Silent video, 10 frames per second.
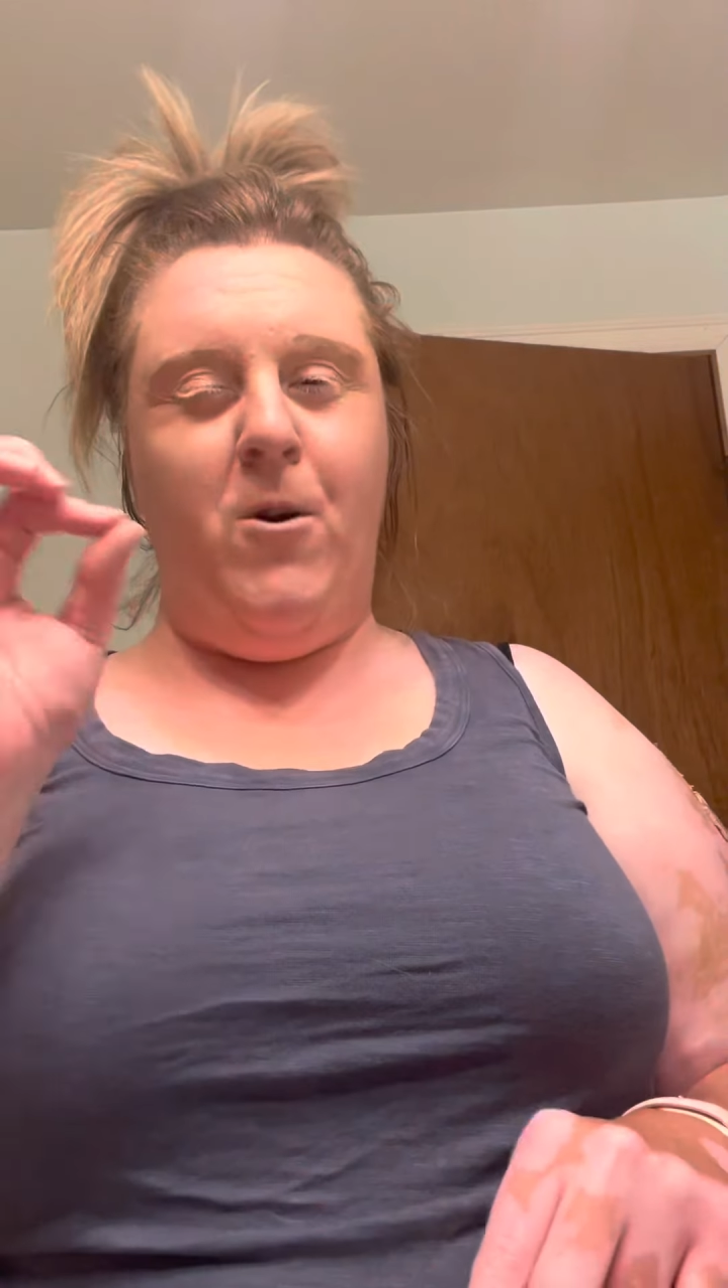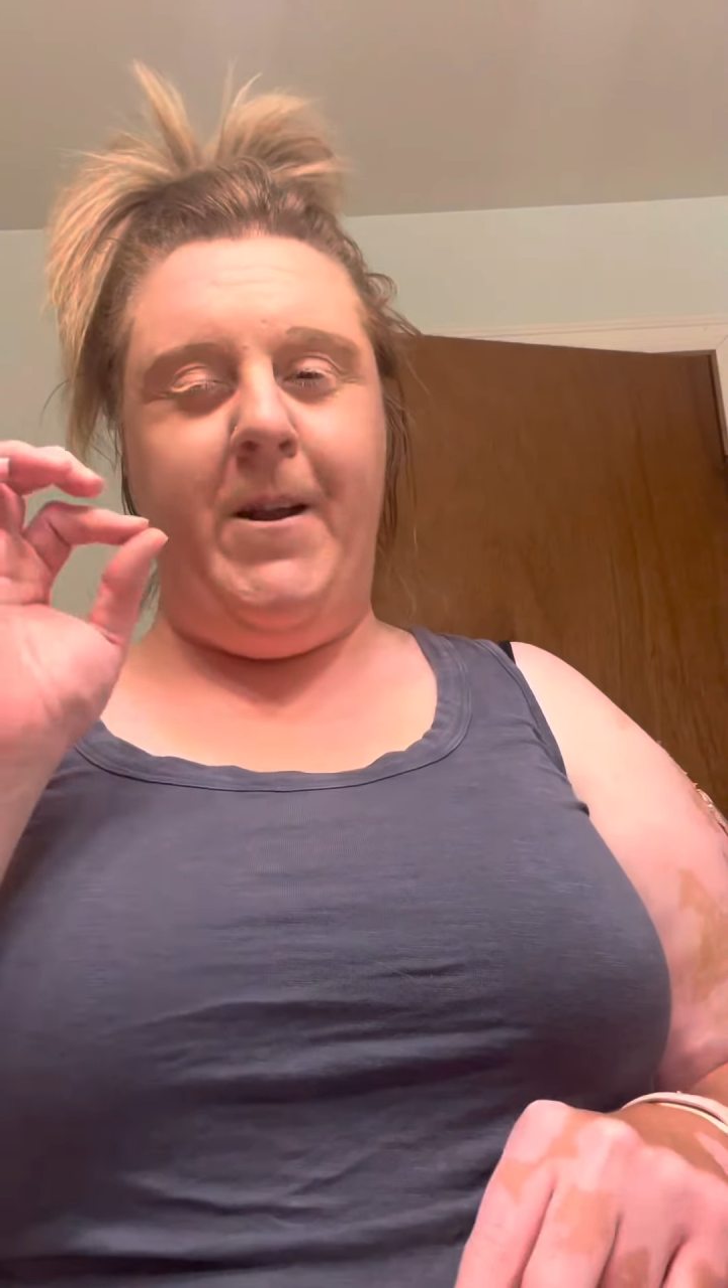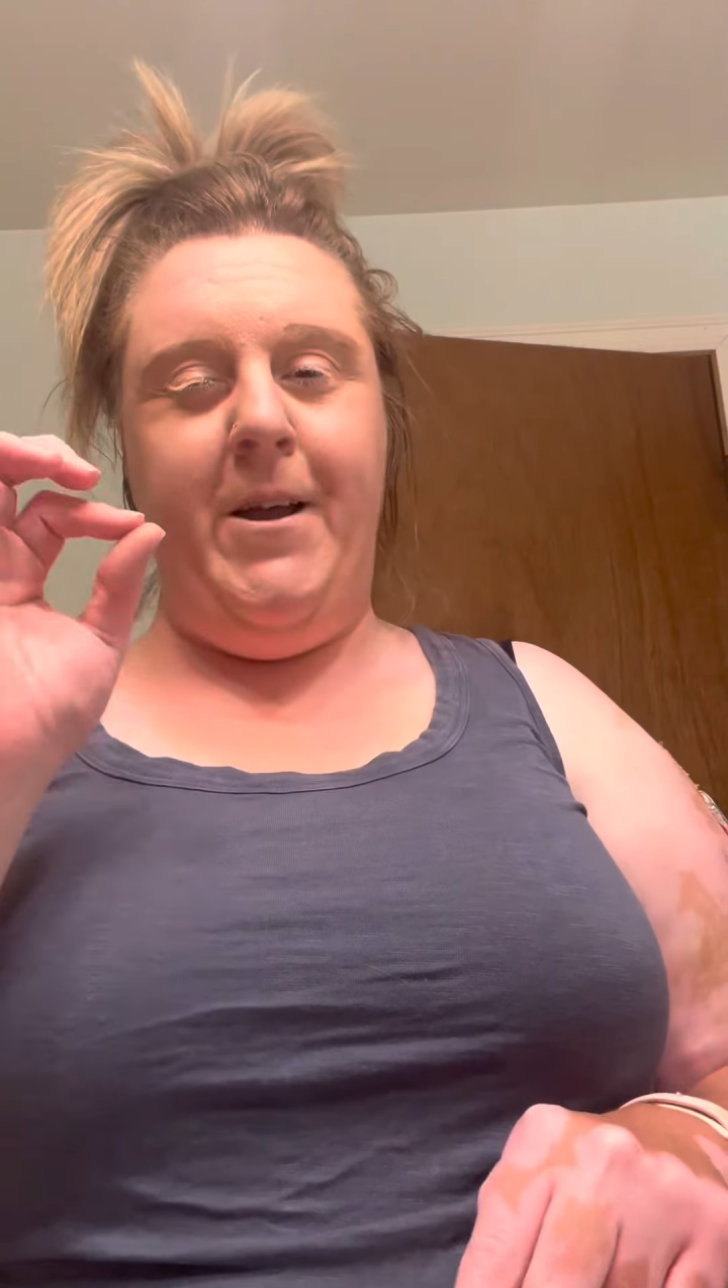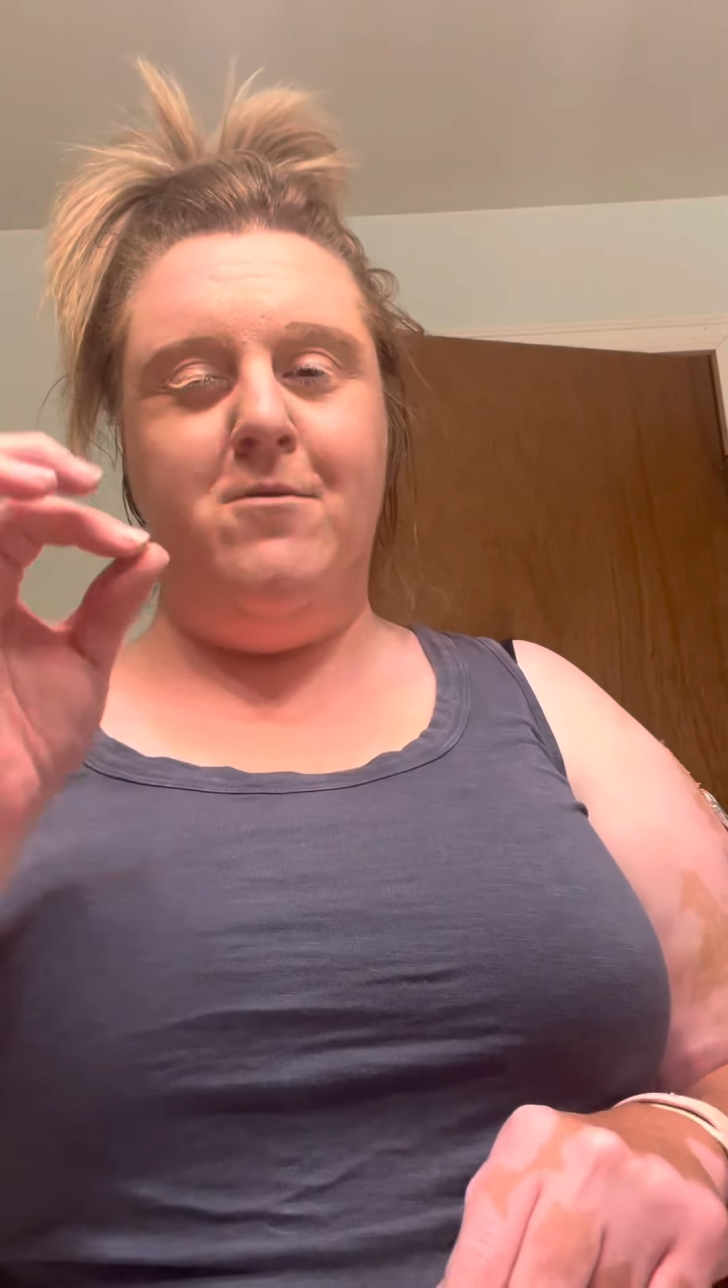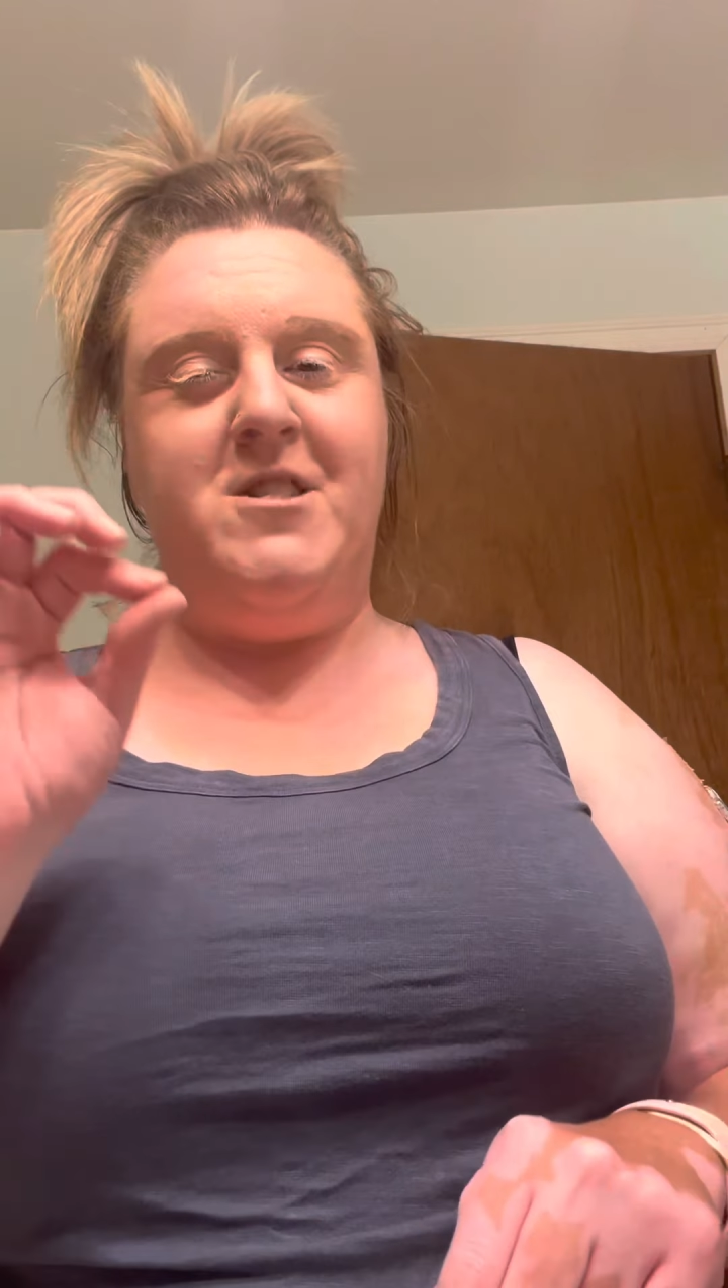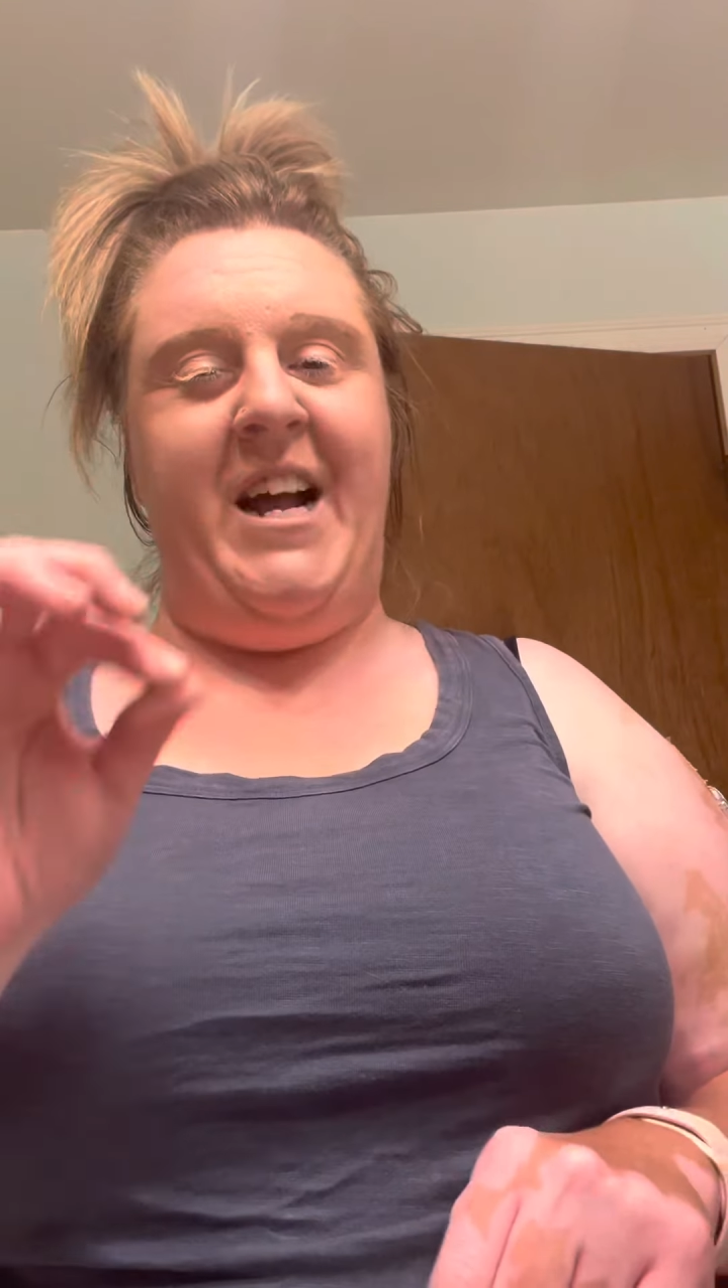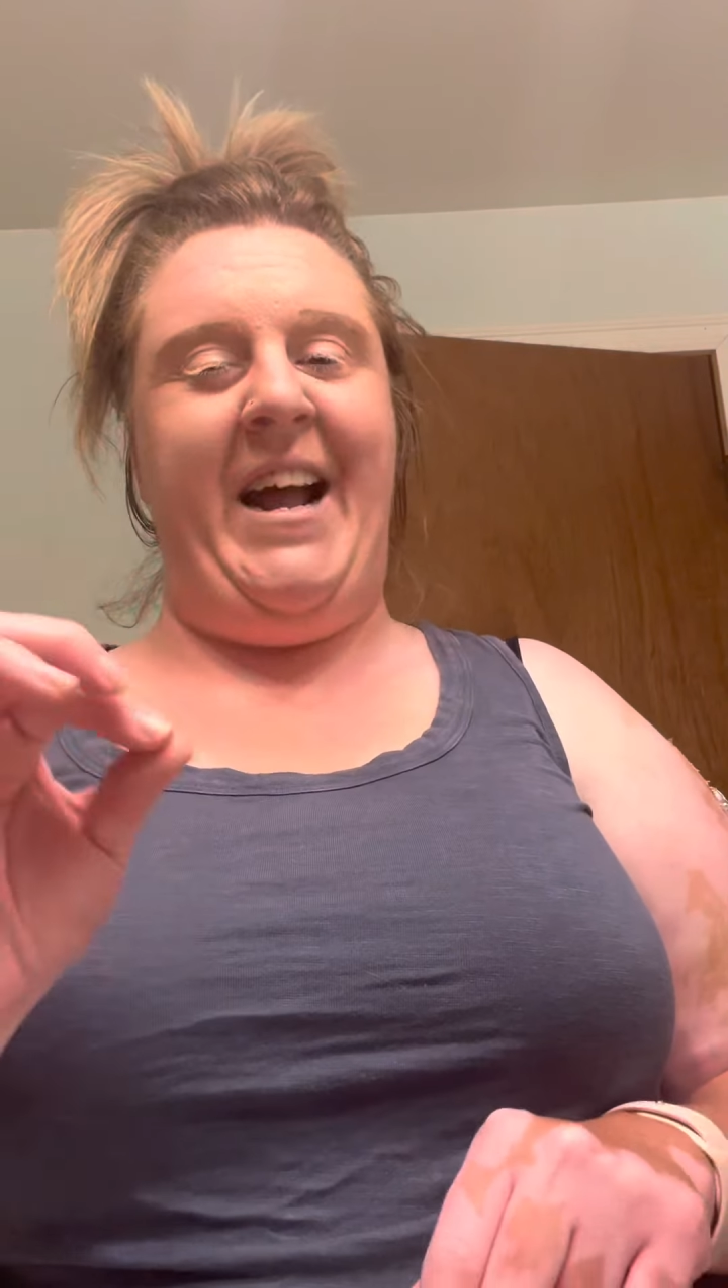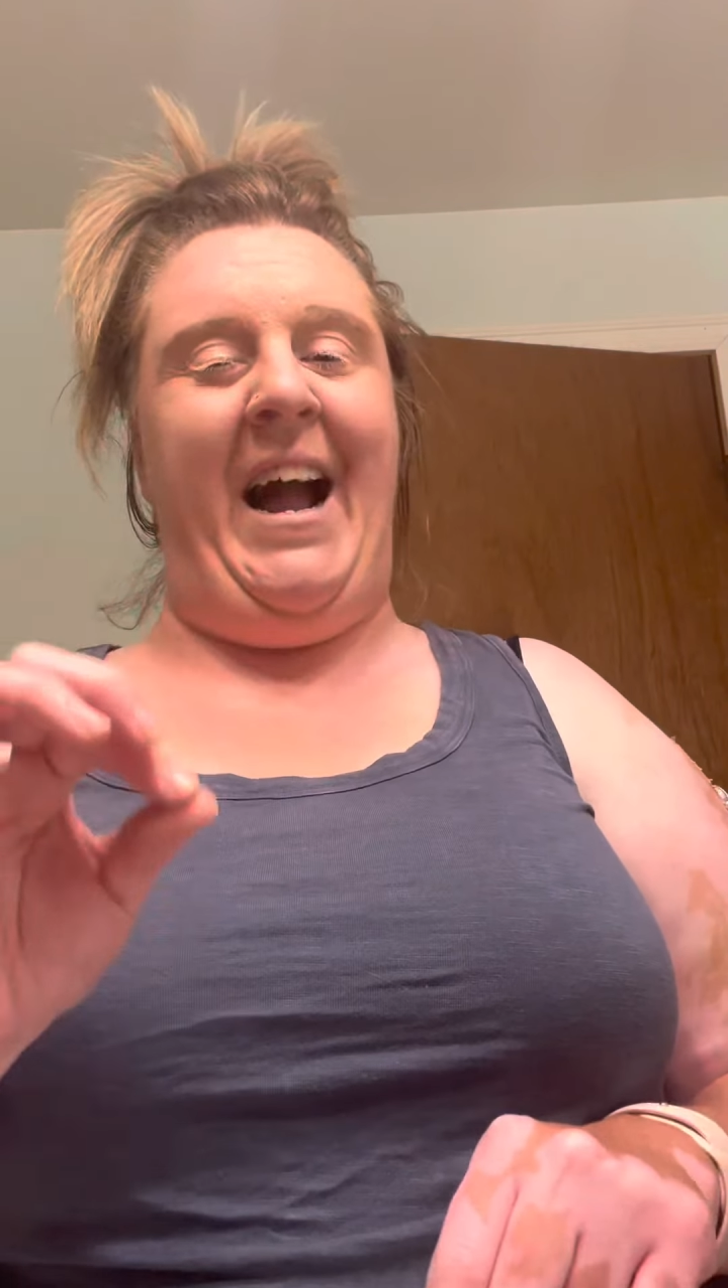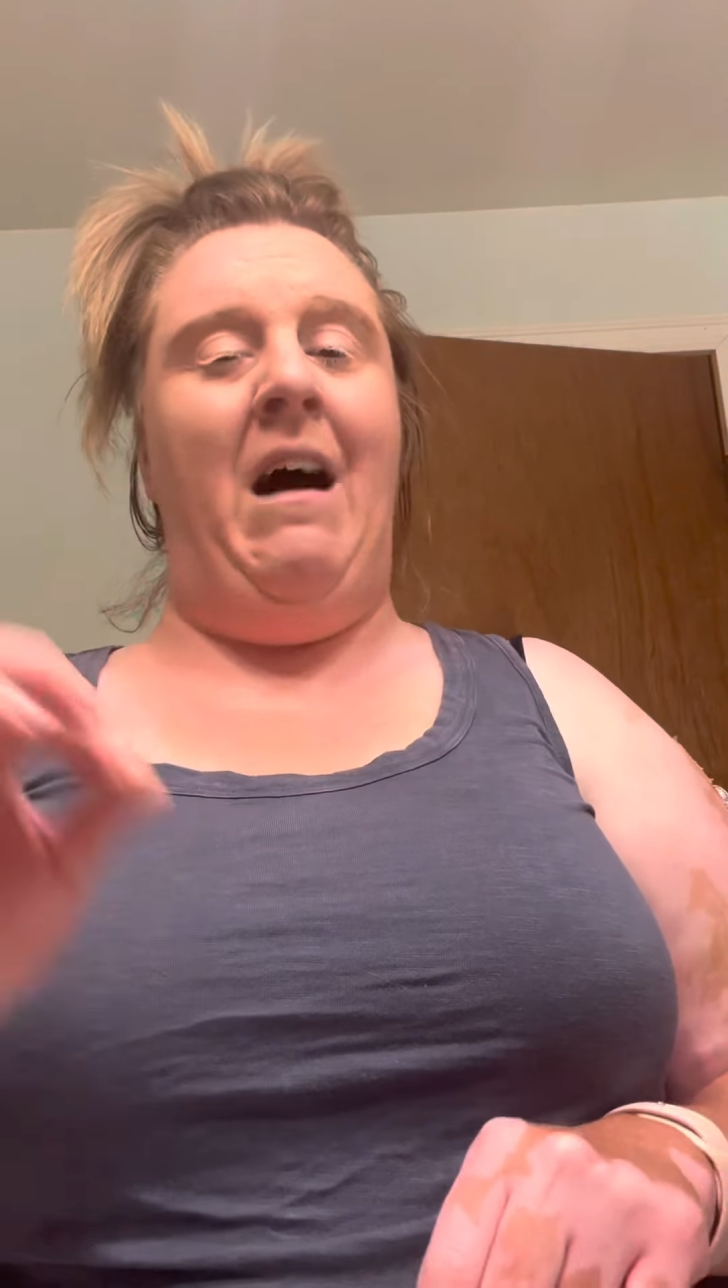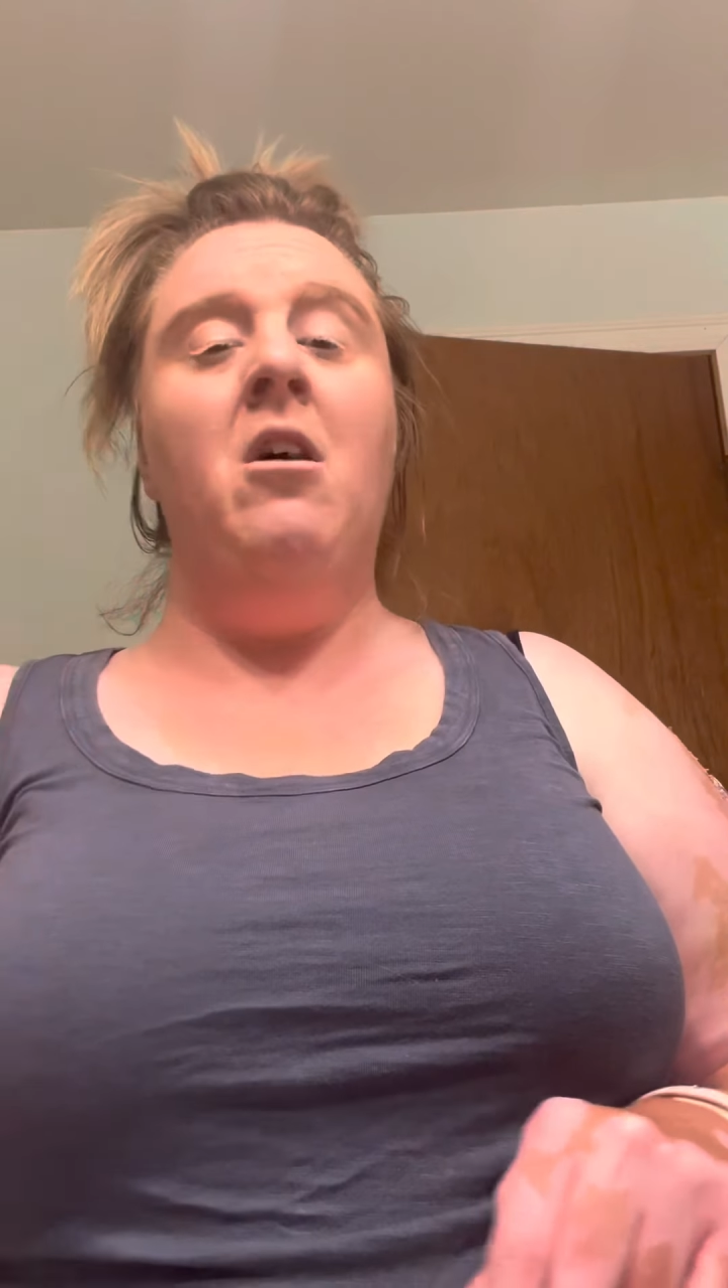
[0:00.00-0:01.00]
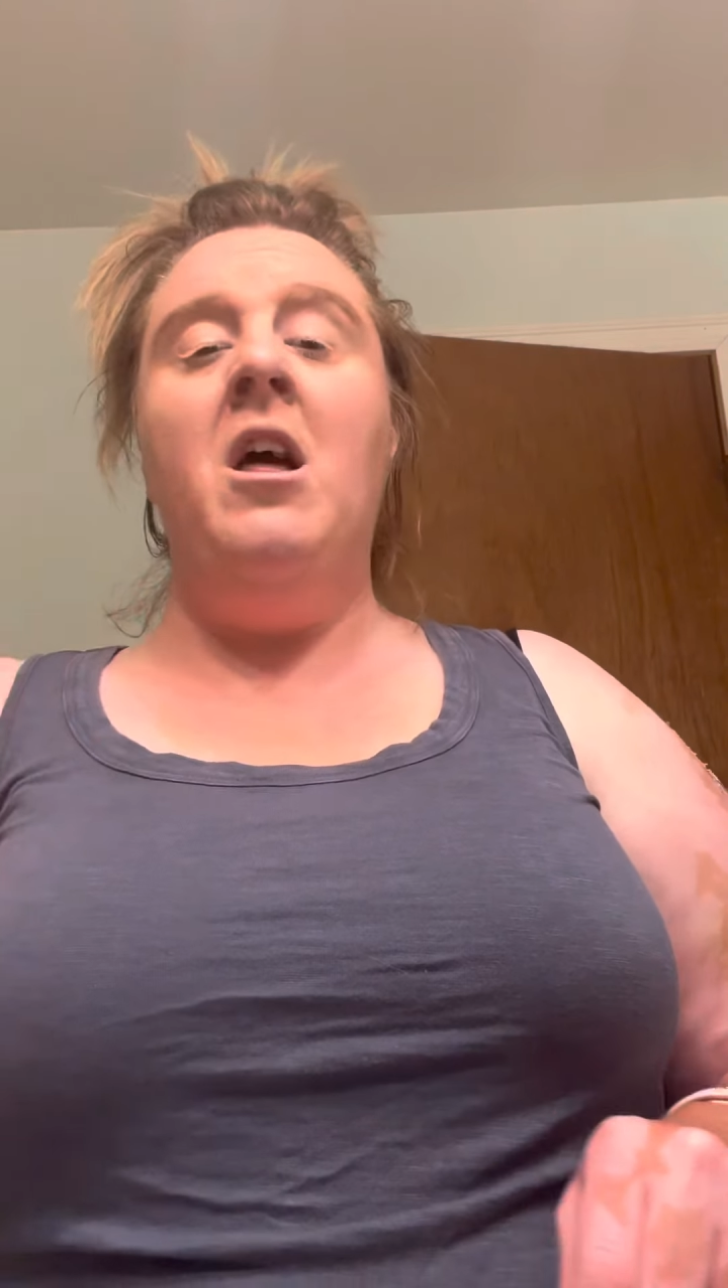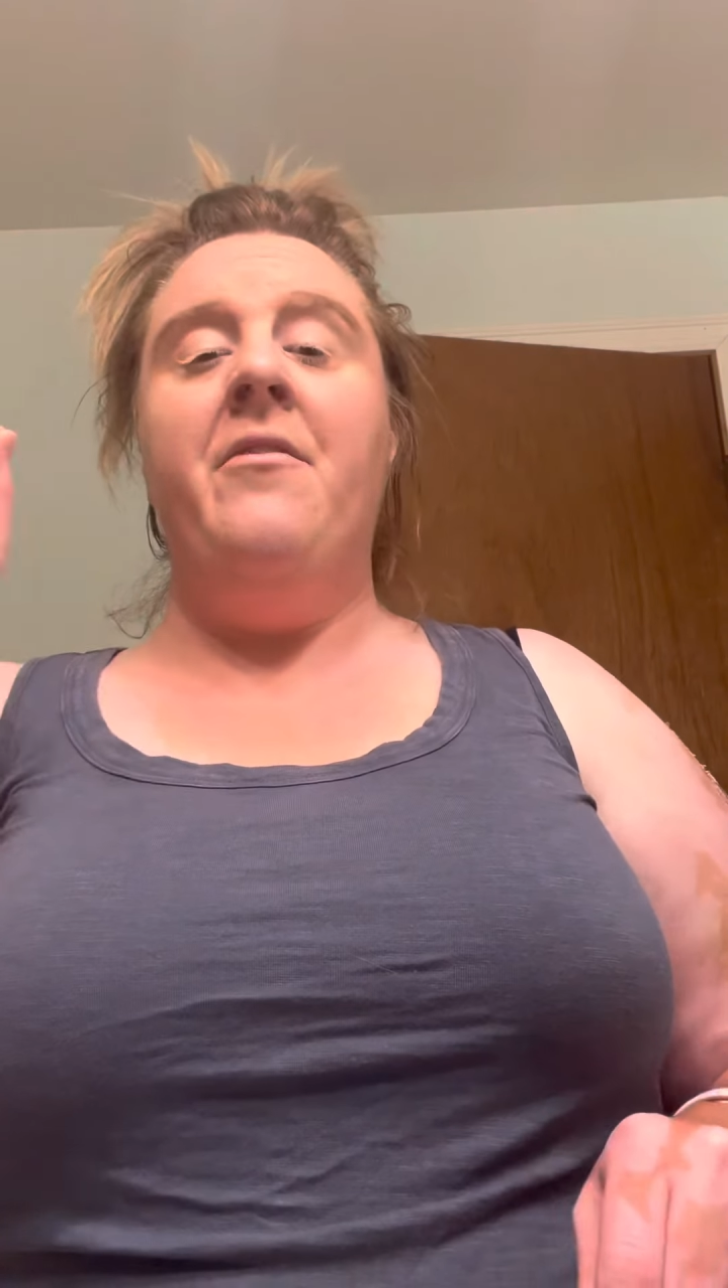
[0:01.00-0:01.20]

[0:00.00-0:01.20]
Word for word: you check out,